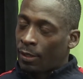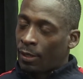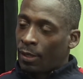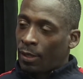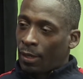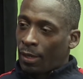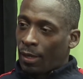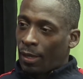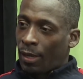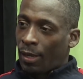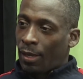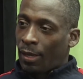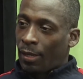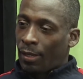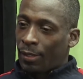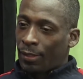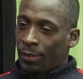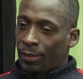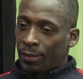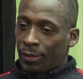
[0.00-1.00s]

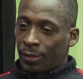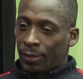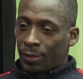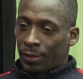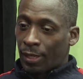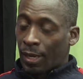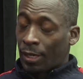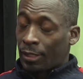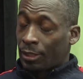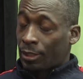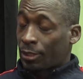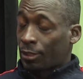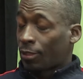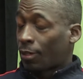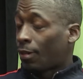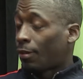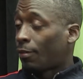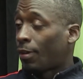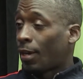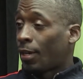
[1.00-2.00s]
and I just
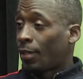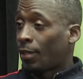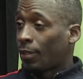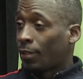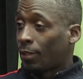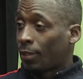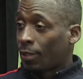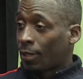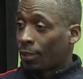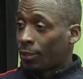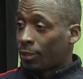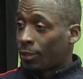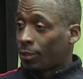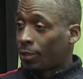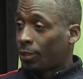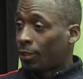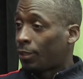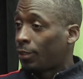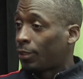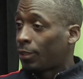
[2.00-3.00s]
started writing, and I just
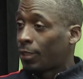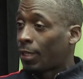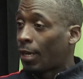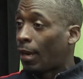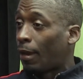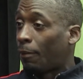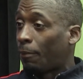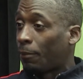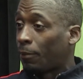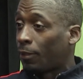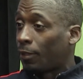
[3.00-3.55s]
couldn't stop.